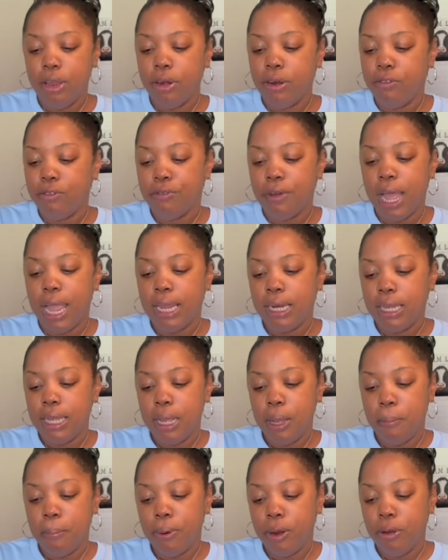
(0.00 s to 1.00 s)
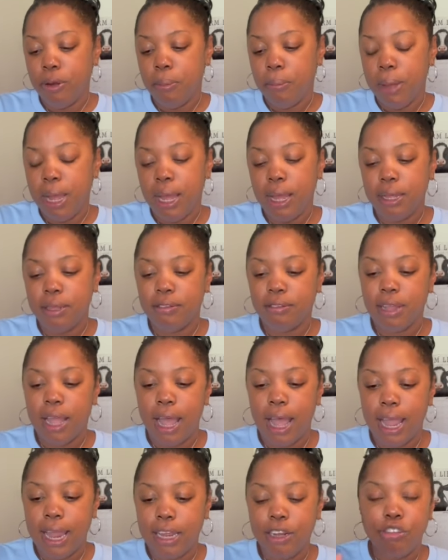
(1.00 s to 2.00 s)
the violet and bergamot, is the
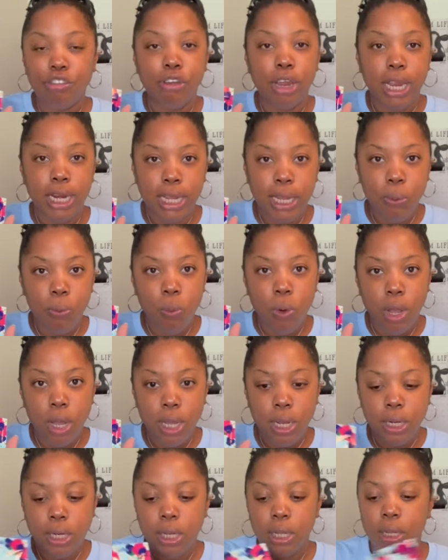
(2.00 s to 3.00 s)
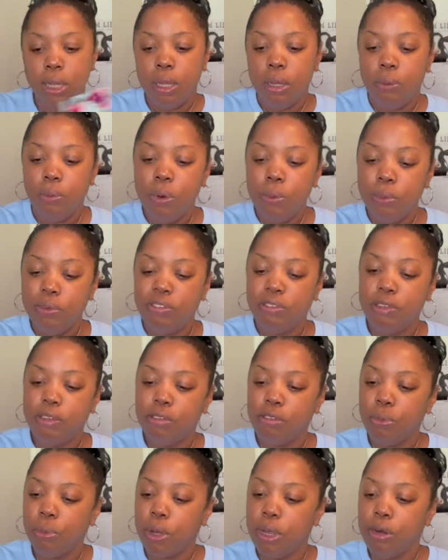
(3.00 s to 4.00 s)
hydrating one. What was
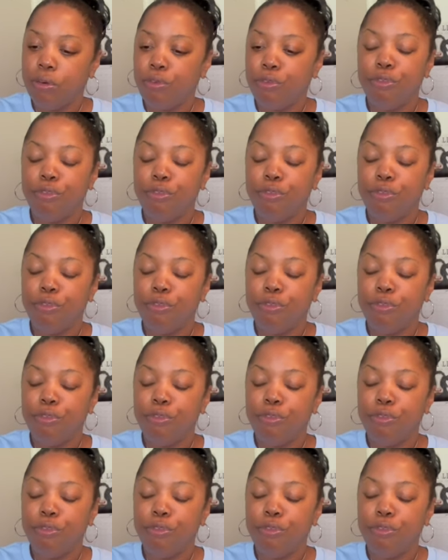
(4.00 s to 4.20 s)
this one?